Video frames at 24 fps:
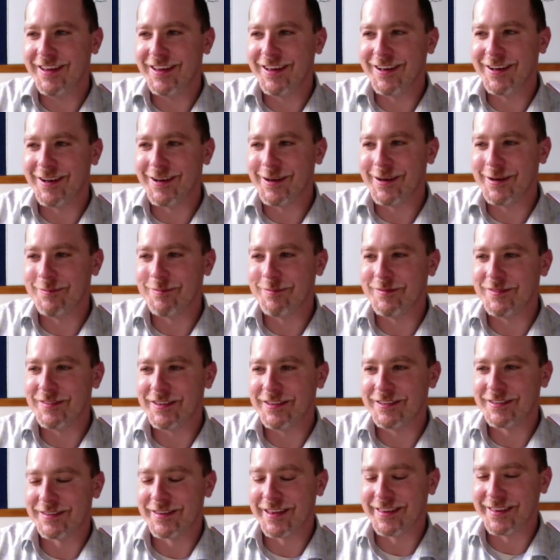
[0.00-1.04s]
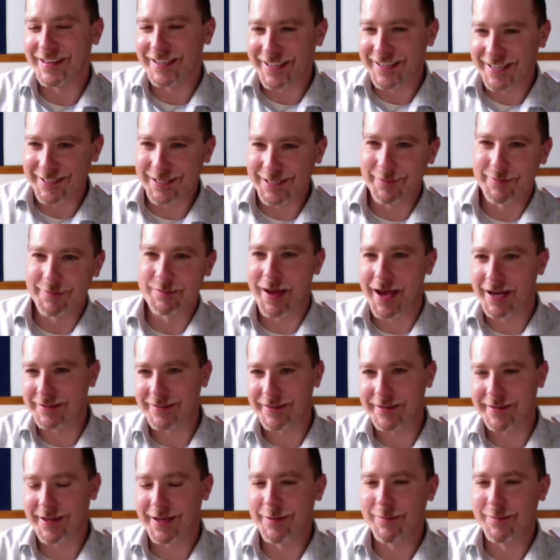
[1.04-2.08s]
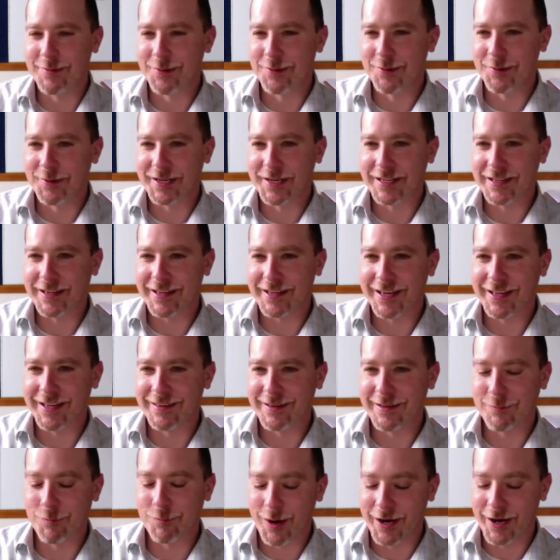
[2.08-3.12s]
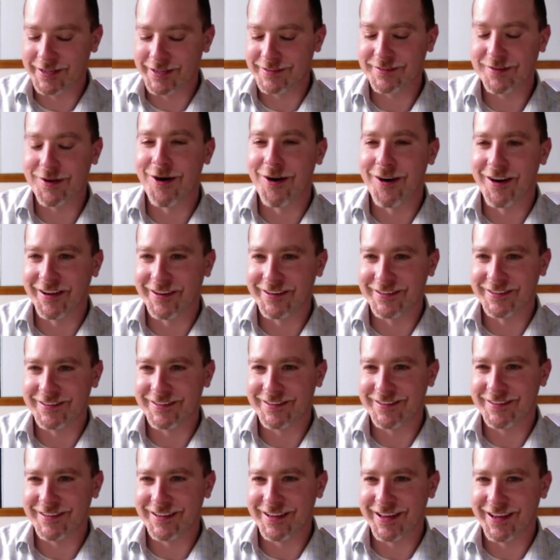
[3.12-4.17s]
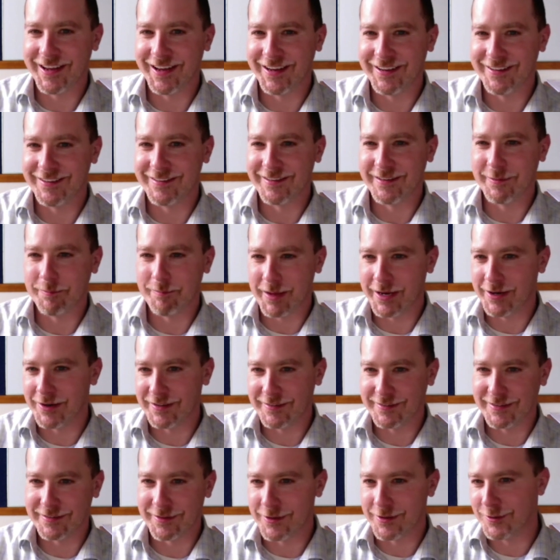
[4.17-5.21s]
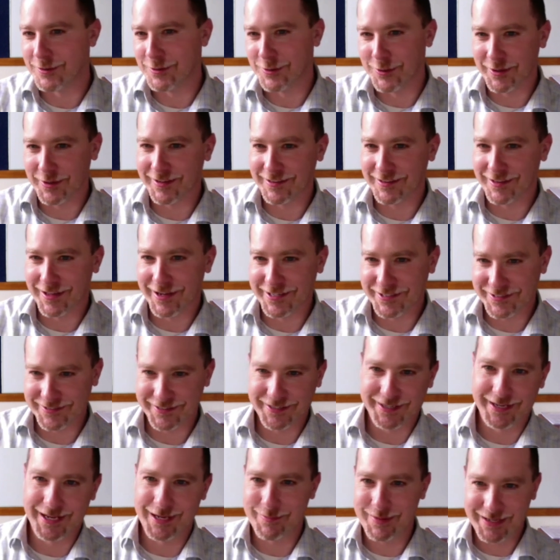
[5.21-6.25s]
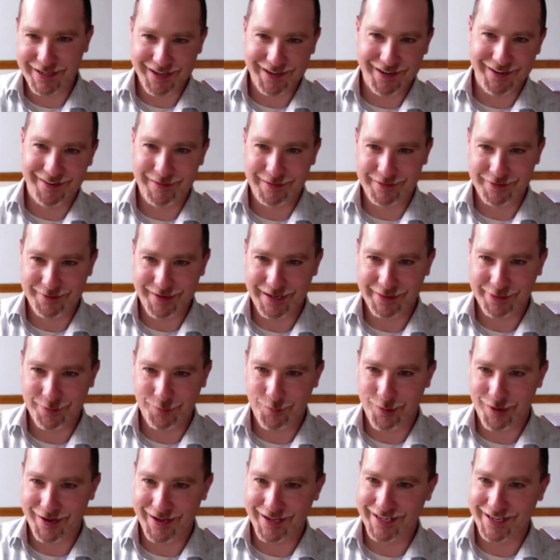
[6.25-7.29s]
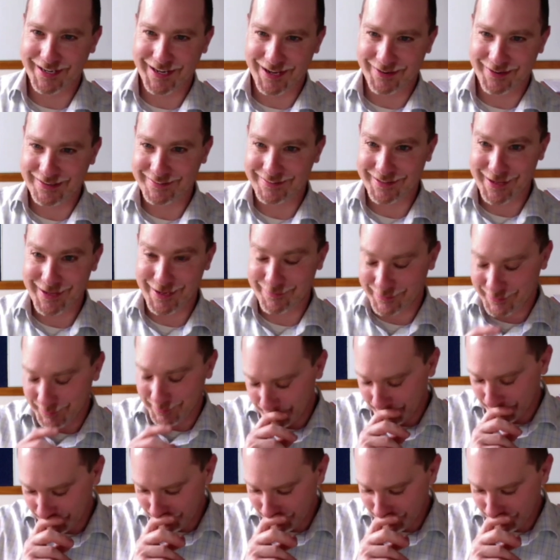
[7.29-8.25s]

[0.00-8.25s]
So then the kid comes back to the table and the wine is gone. And the parent says, "Oh, look, Elijah came in here and drank the wine and now he's left."